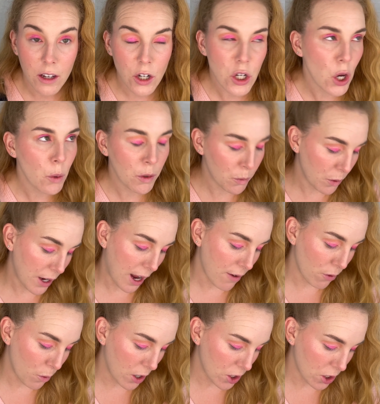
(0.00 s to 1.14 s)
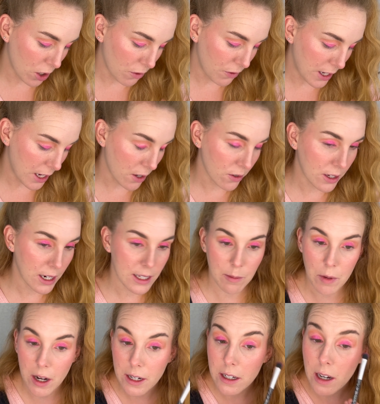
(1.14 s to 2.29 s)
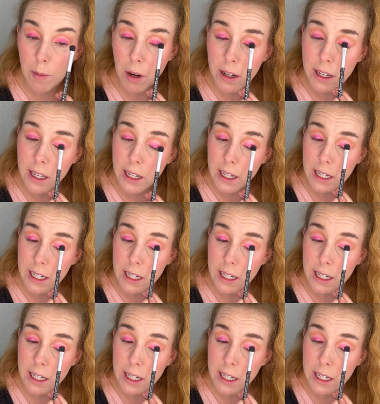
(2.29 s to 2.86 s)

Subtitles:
no one would ever watch their videos, because I'm not kidding.